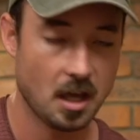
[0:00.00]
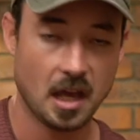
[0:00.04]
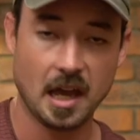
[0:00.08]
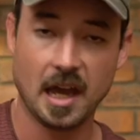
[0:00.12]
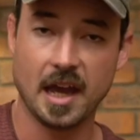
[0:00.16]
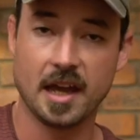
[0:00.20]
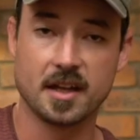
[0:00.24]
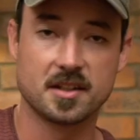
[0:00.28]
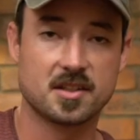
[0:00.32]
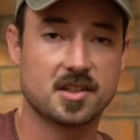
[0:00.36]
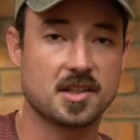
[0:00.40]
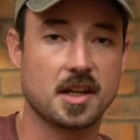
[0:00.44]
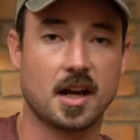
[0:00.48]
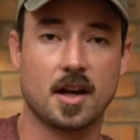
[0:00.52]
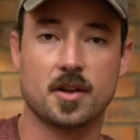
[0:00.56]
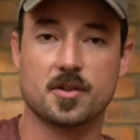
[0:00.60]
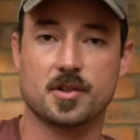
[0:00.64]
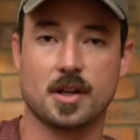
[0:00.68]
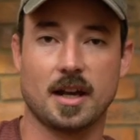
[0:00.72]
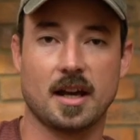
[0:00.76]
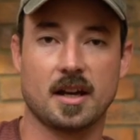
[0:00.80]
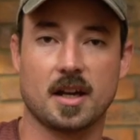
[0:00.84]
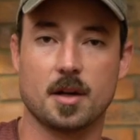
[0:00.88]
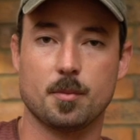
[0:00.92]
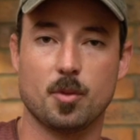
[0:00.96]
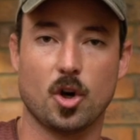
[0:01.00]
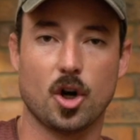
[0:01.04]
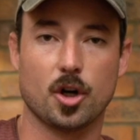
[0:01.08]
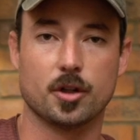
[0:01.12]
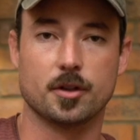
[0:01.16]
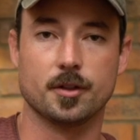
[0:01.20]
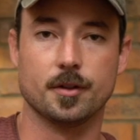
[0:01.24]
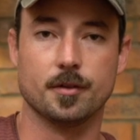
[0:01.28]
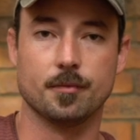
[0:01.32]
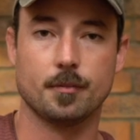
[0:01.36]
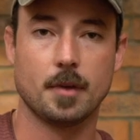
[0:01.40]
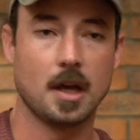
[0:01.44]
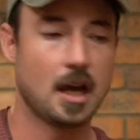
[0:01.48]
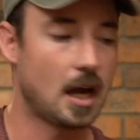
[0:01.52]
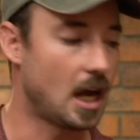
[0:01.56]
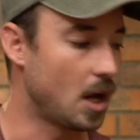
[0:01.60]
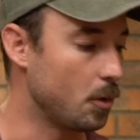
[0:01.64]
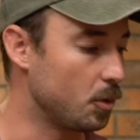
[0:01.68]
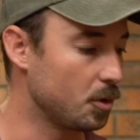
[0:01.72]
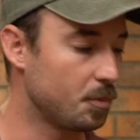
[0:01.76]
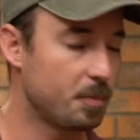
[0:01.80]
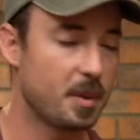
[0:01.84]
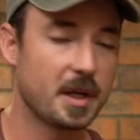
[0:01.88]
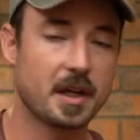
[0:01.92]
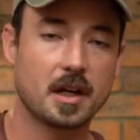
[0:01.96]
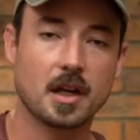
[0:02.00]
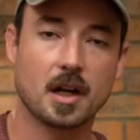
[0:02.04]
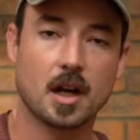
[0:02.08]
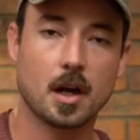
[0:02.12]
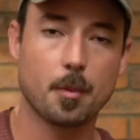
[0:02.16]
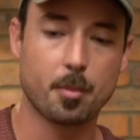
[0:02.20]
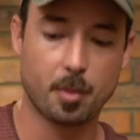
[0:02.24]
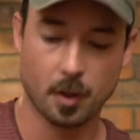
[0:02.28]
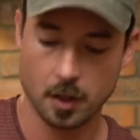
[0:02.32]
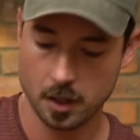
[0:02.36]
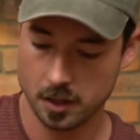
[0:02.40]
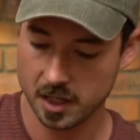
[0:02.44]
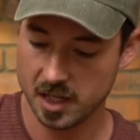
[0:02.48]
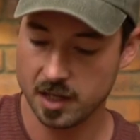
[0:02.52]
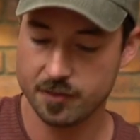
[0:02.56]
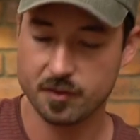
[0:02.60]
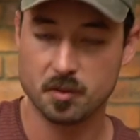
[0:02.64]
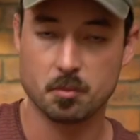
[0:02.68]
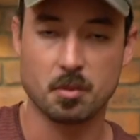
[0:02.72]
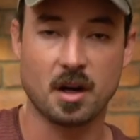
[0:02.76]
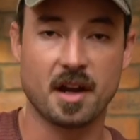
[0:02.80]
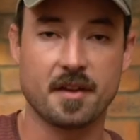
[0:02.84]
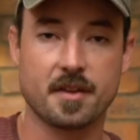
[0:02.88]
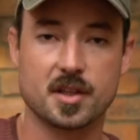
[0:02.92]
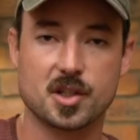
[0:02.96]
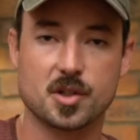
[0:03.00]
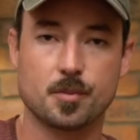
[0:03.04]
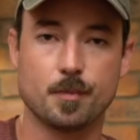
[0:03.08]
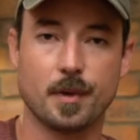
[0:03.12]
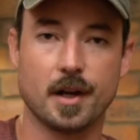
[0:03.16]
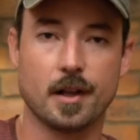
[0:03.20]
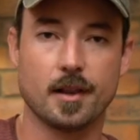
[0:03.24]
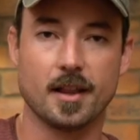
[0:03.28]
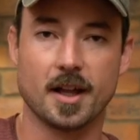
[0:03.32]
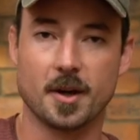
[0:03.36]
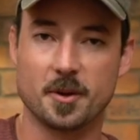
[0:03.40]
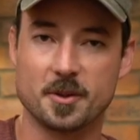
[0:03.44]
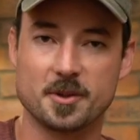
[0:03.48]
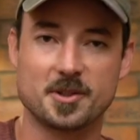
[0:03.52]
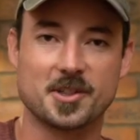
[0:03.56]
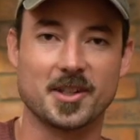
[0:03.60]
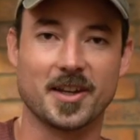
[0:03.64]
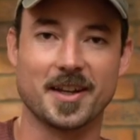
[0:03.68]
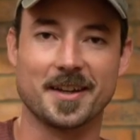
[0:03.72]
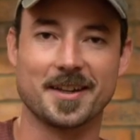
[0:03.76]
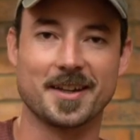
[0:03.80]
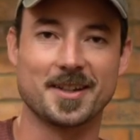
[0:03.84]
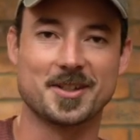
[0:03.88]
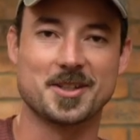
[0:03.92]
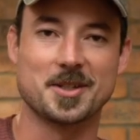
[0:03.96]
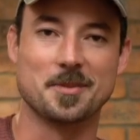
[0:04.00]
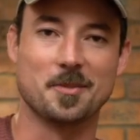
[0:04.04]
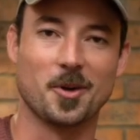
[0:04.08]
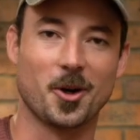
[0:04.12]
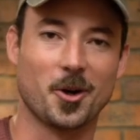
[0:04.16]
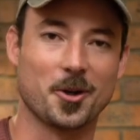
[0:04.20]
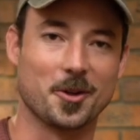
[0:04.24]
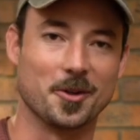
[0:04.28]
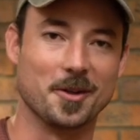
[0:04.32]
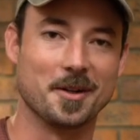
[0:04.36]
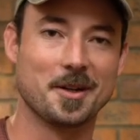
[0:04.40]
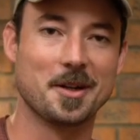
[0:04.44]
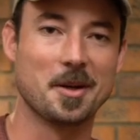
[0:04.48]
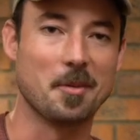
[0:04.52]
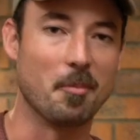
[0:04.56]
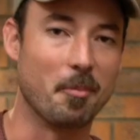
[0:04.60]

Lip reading: It sounds like a Martin. I would pick it up even by the smell. I would say it's a Martin.